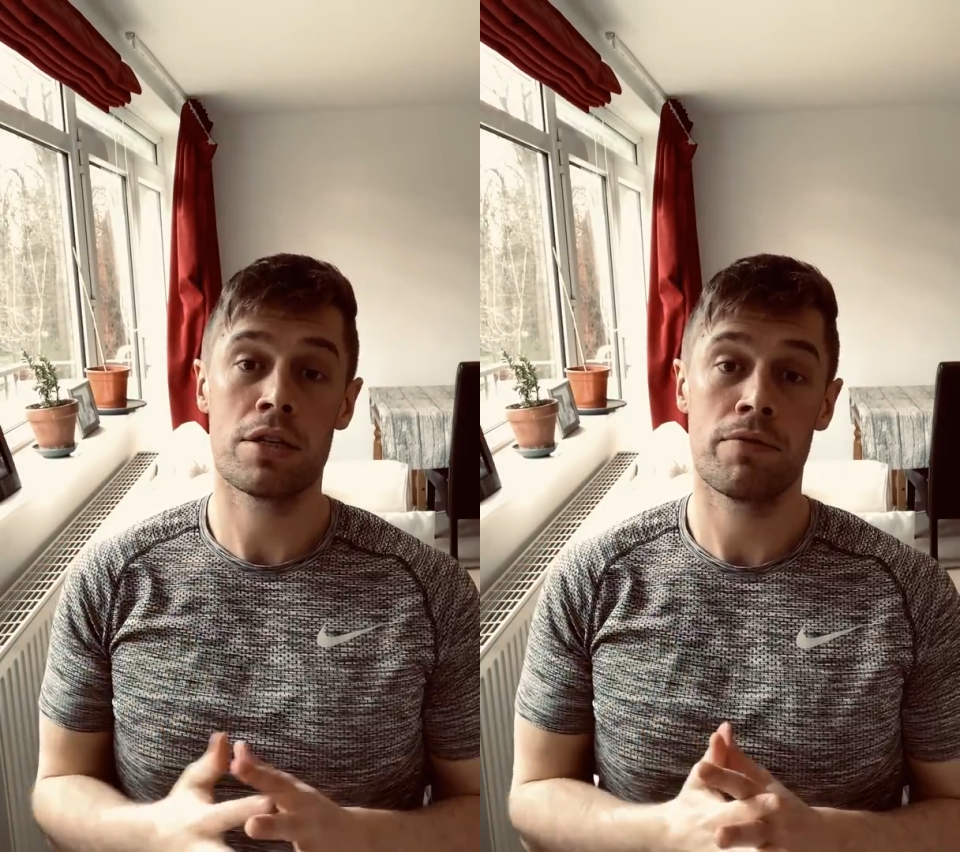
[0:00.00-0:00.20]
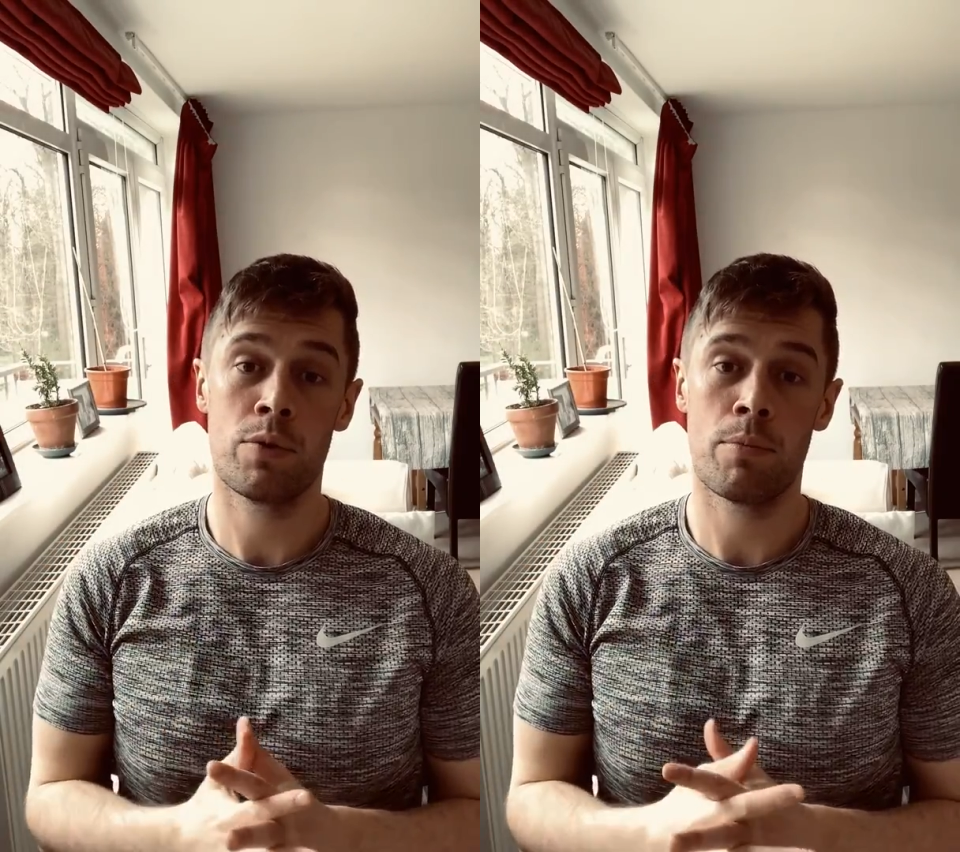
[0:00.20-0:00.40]

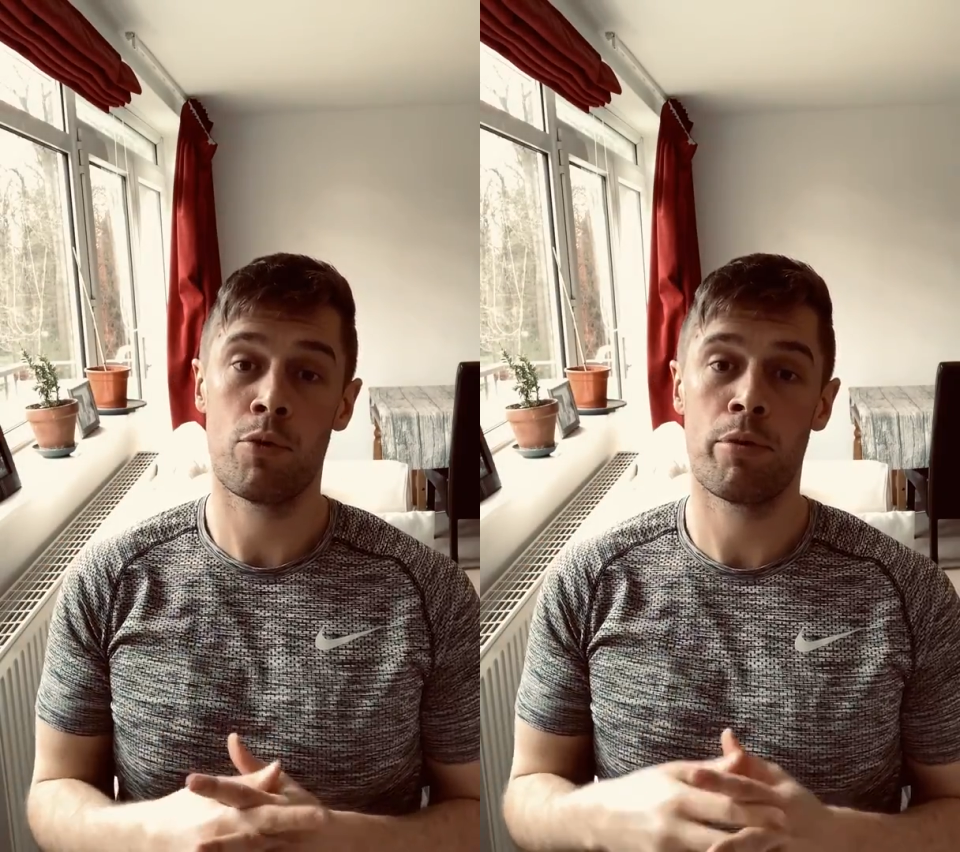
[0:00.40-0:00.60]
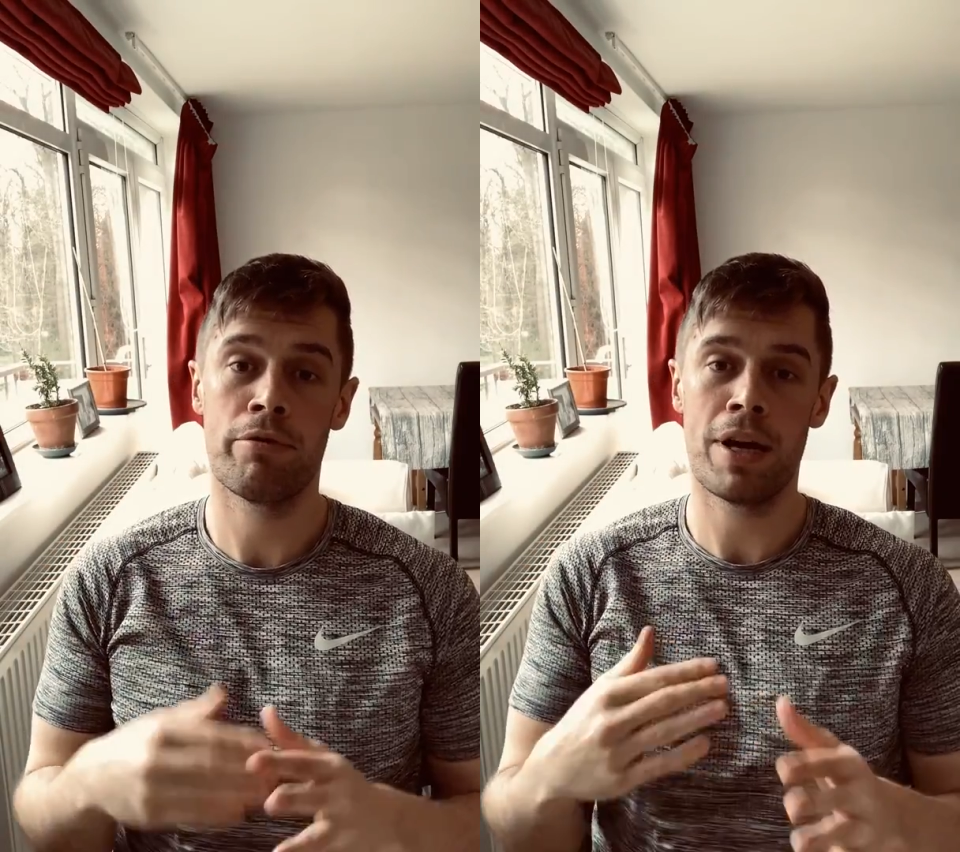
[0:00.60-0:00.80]
if you want
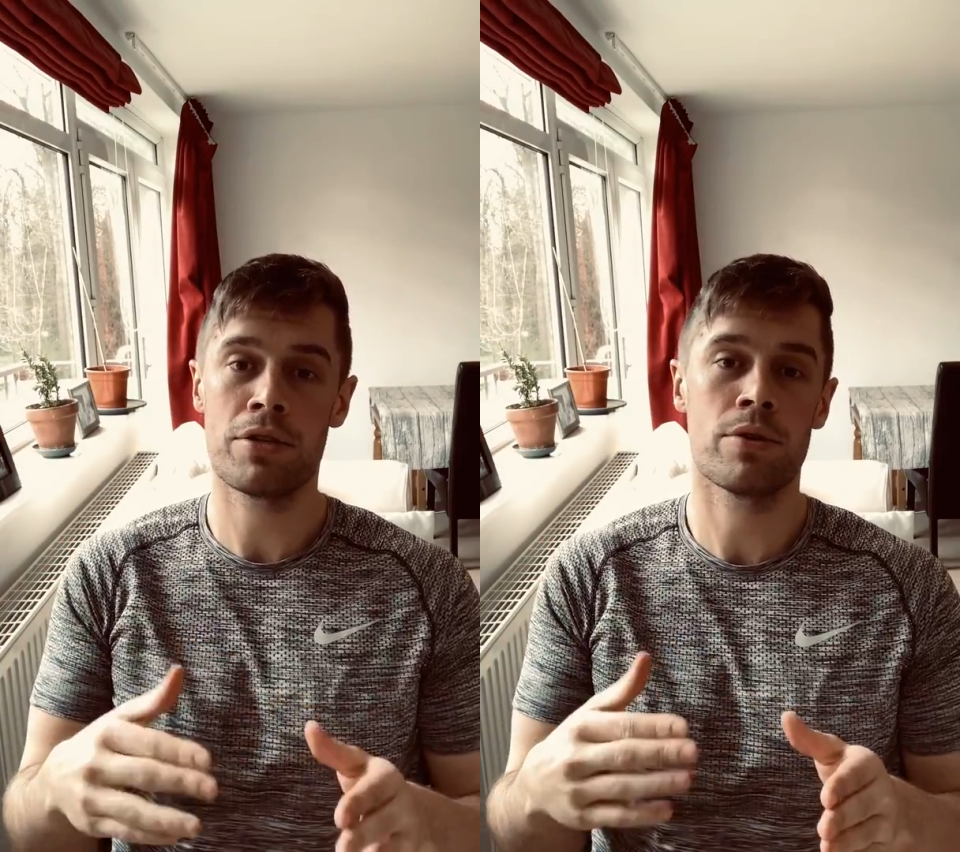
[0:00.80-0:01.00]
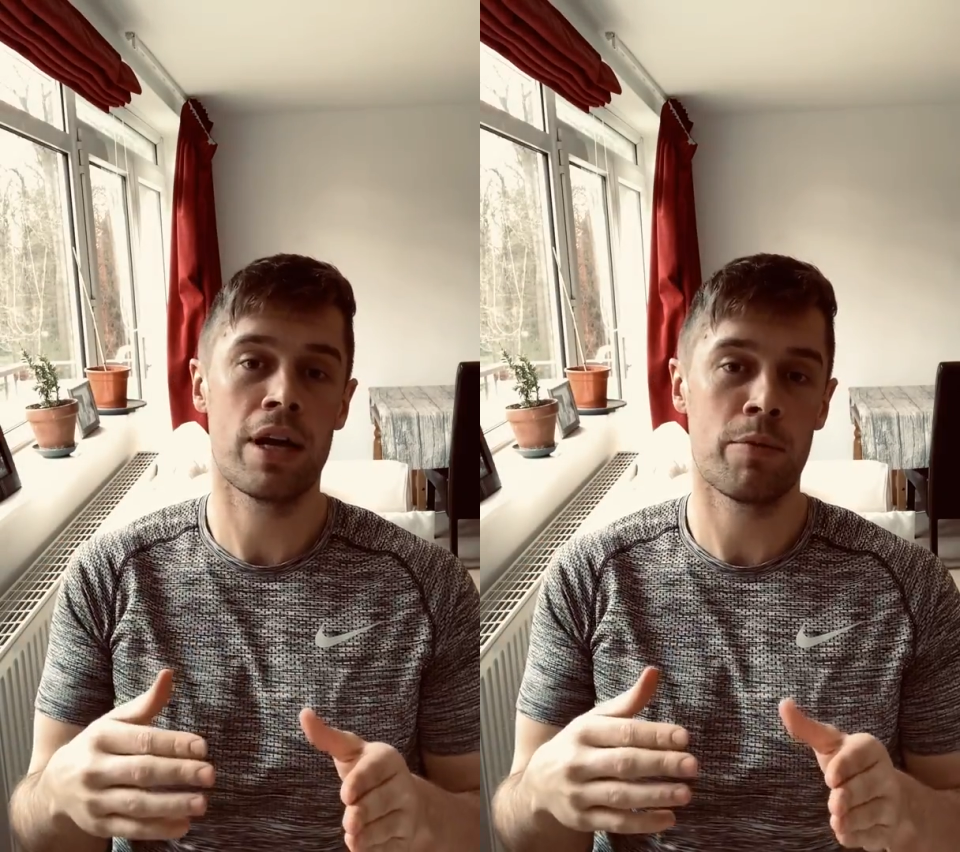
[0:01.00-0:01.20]
more
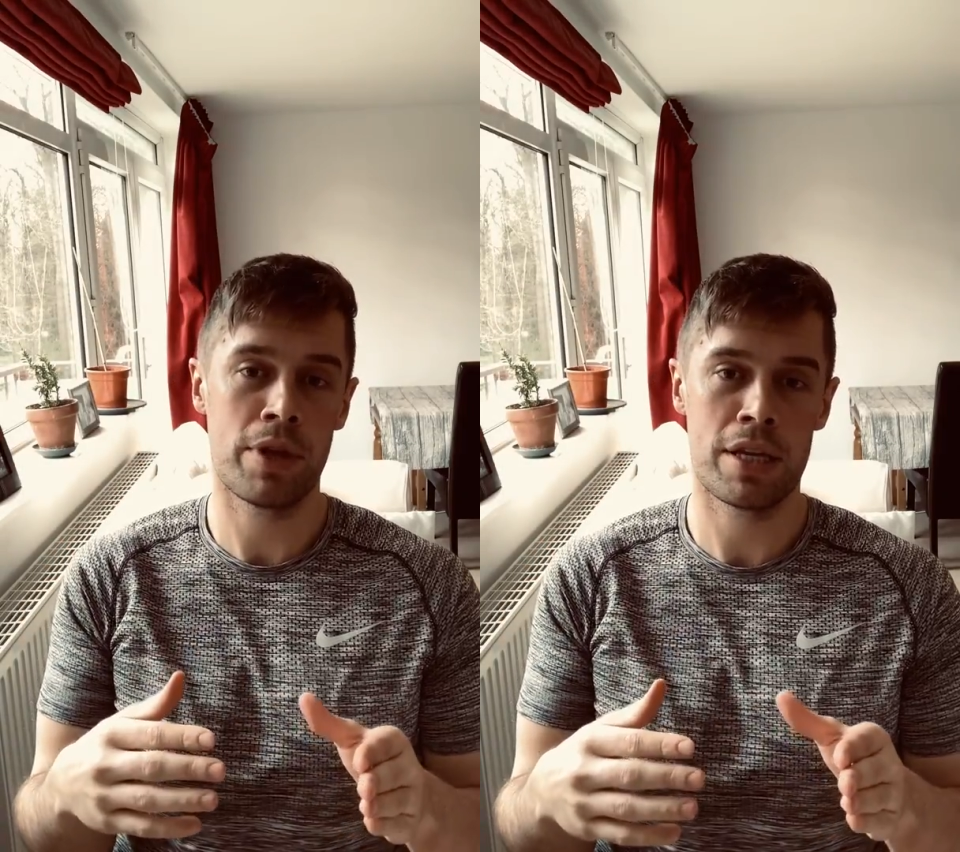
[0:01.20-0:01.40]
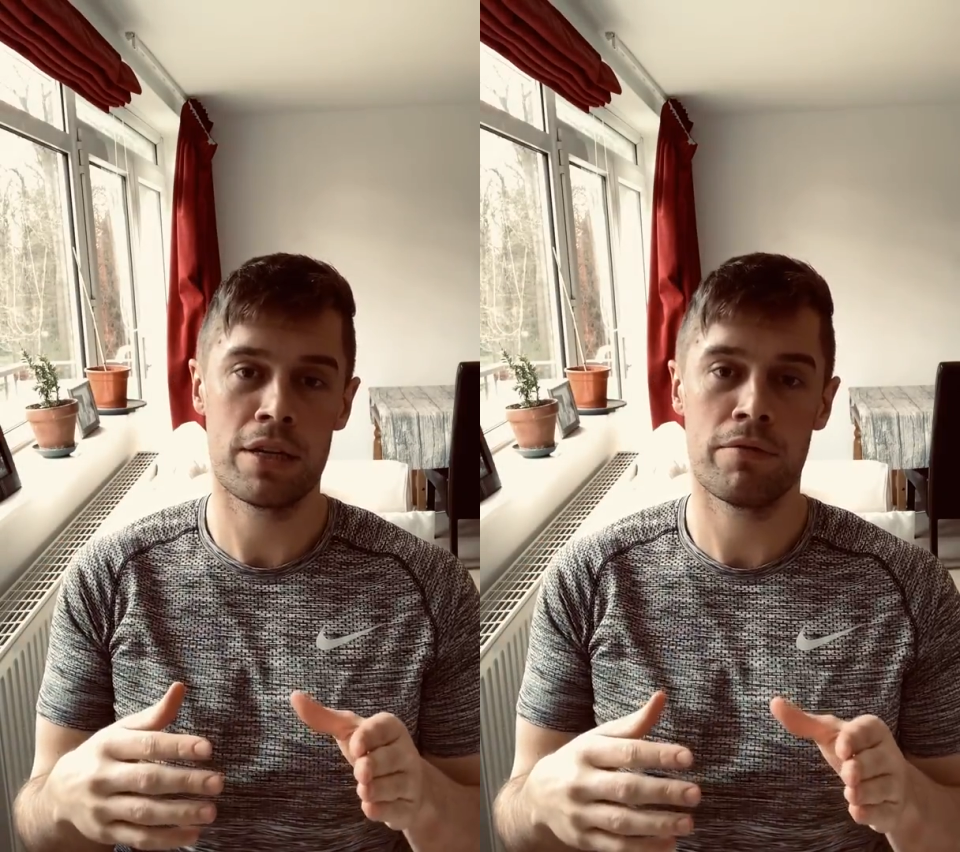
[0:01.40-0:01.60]
professional help with
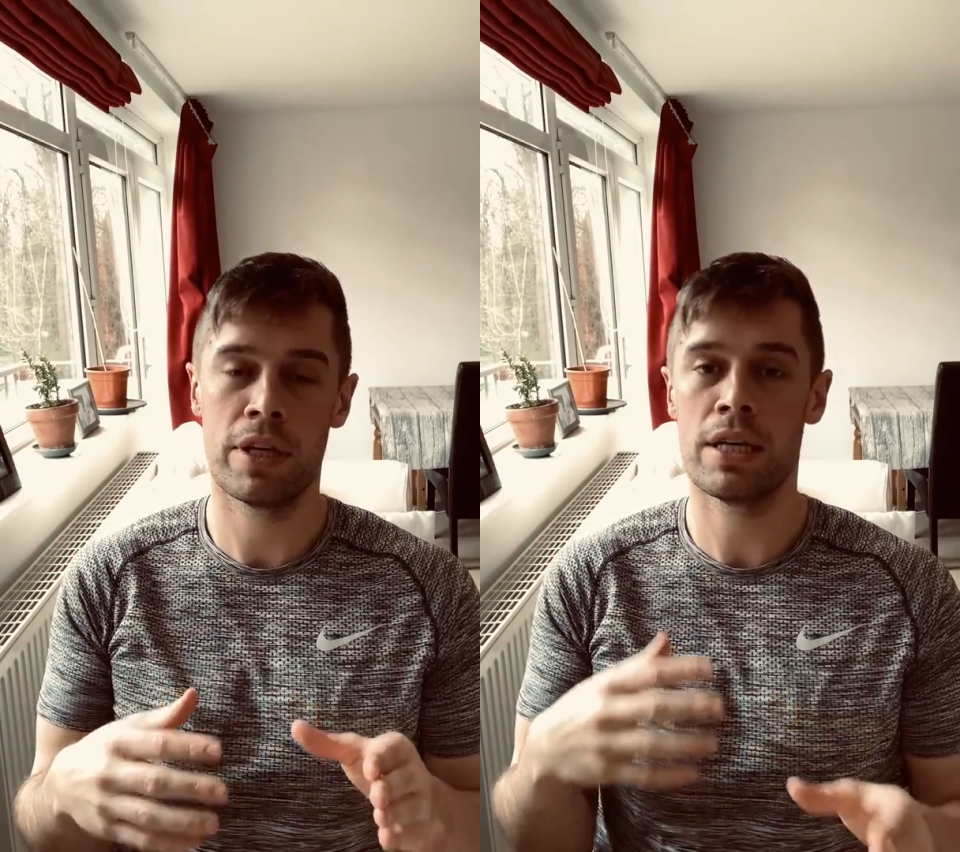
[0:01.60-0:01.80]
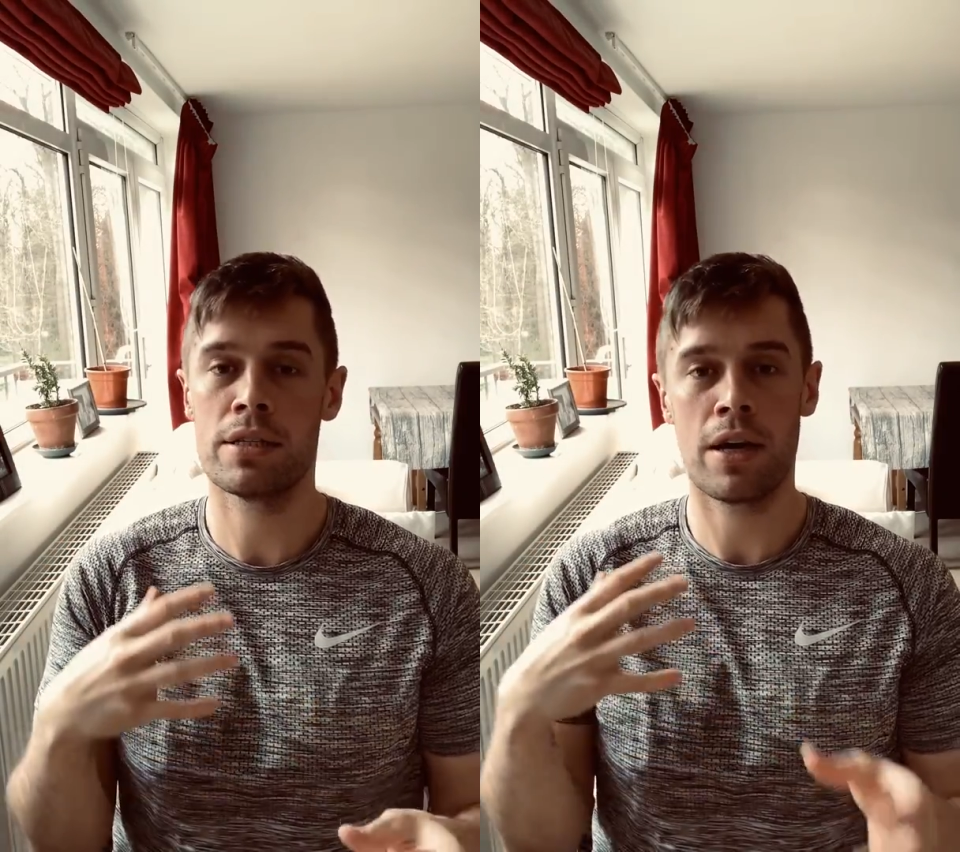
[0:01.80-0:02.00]
any of this.